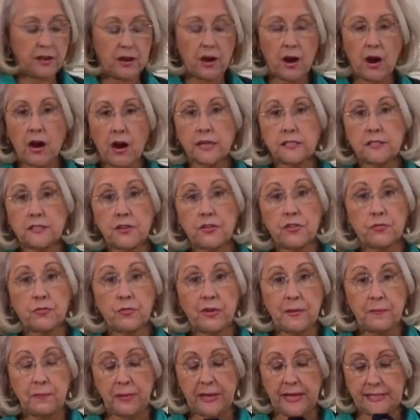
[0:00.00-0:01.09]
are, it's a
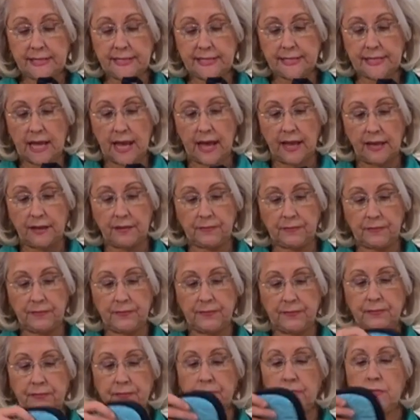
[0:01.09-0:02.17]
3-piece set.
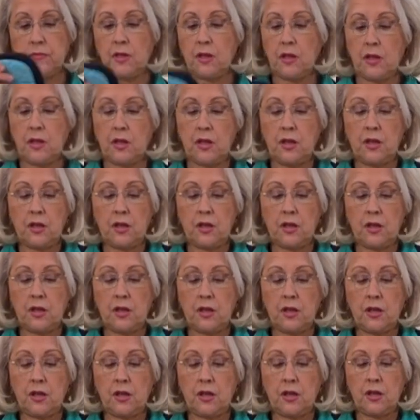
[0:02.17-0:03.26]

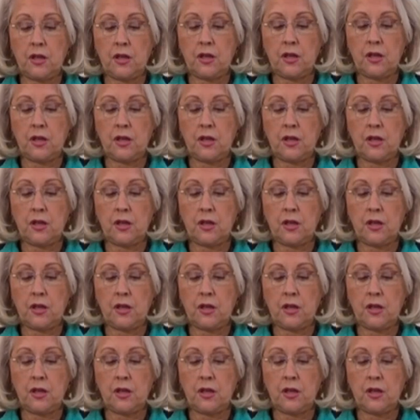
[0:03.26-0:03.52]
You get